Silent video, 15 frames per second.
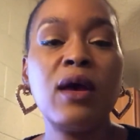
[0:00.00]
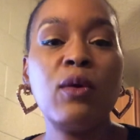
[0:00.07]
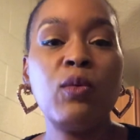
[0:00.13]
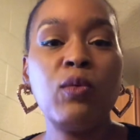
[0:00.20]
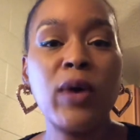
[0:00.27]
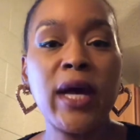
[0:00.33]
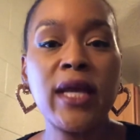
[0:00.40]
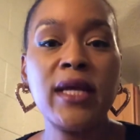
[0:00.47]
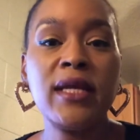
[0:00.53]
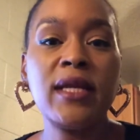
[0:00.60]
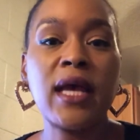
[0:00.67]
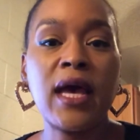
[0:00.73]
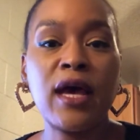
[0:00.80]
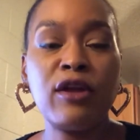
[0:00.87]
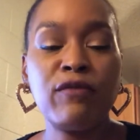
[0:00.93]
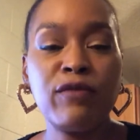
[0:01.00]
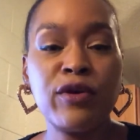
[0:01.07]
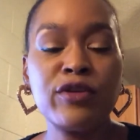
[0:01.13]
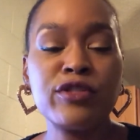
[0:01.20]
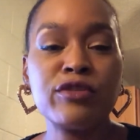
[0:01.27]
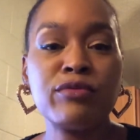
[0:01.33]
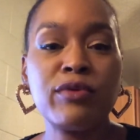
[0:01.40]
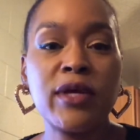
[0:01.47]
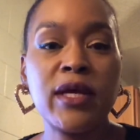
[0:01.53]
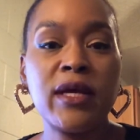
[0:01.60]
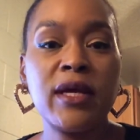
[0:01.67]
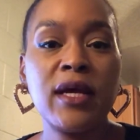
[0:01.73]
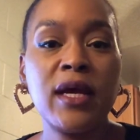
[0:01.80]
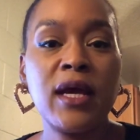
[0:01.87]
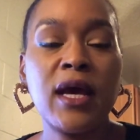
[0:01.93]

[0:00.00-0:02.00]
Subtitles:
wedding anniversary,